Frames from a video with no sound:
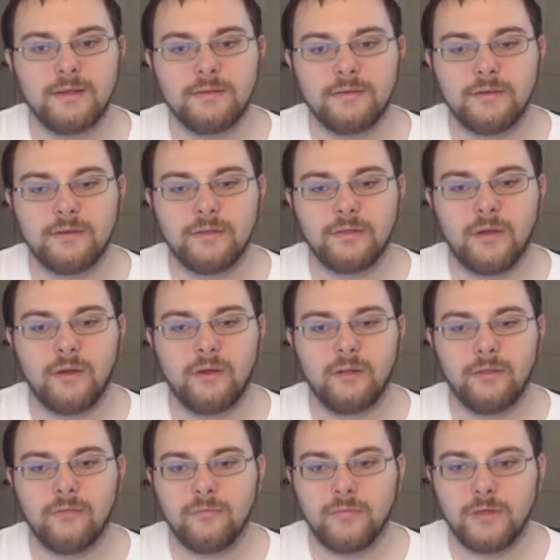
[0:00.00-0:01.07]
So
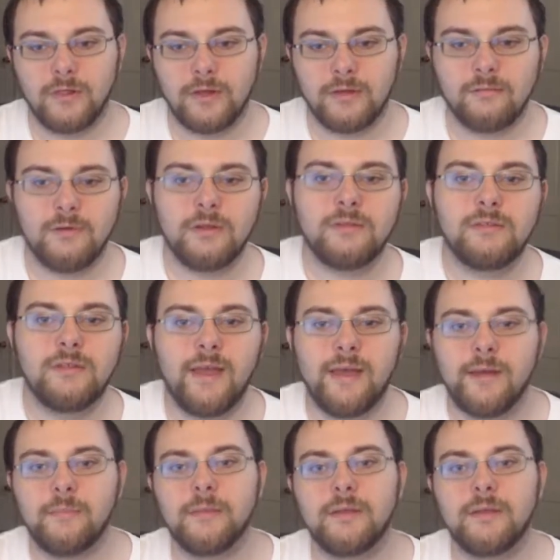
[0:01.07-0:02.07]
all of them are like, well, damn